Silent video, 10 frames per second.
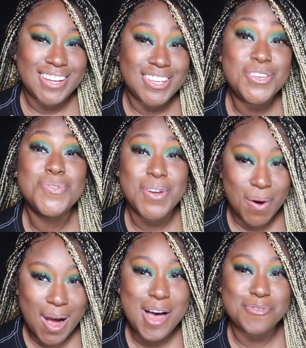You
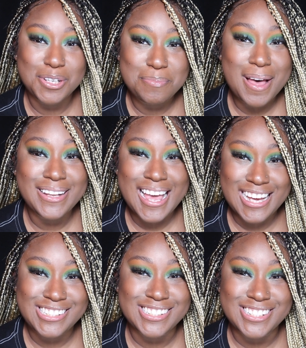know how I feel about
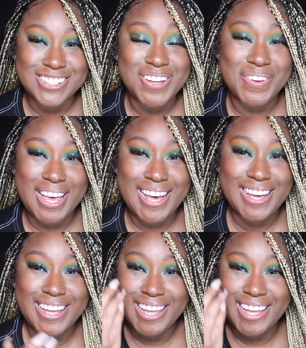lashes, okay?